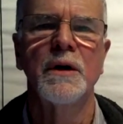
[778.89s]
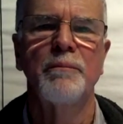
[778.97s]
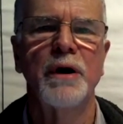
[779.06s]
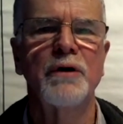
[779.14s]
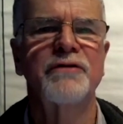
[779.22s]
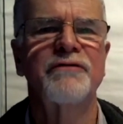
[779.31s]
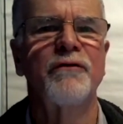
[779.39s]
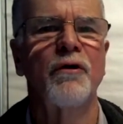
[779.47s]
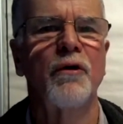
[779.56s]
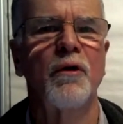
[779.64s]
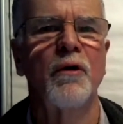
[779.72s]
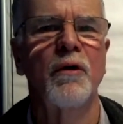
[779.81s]
both
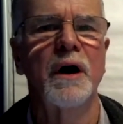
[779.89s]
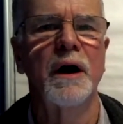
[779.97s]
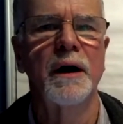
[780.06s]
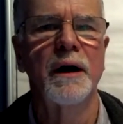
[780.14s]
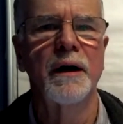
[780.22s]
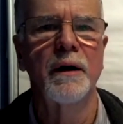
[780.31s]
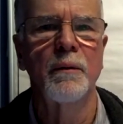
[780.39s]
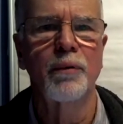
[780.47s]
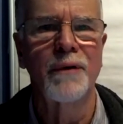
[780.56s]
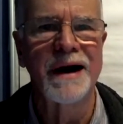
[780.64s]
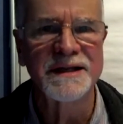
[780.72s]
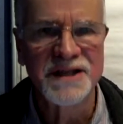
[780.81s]
for
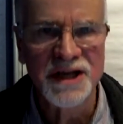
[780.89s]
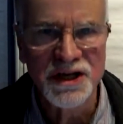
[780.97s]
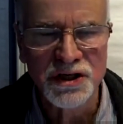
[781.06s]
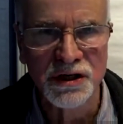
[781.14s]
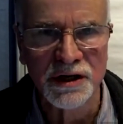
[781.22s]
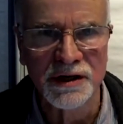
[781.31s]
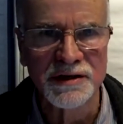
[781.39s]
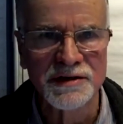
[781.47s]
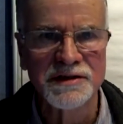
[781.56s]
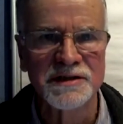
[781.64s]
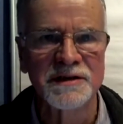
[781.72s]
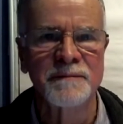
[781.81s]

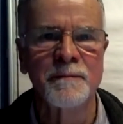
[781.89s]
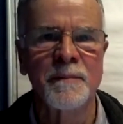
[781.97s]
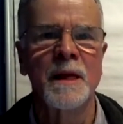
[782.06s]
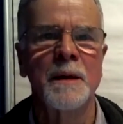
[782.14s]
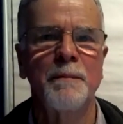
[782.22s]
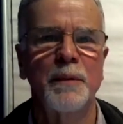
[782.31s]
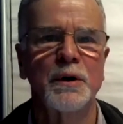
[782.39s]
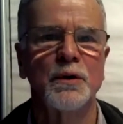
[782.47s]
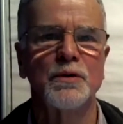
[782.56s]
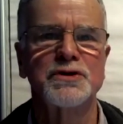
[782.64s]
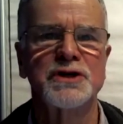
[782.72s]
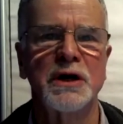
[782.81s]
practitioners, but
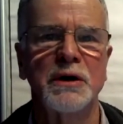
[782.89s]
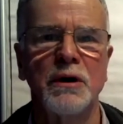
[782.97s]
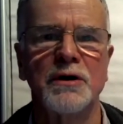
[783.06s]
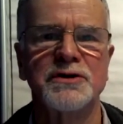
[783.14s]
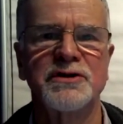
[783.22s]
also lots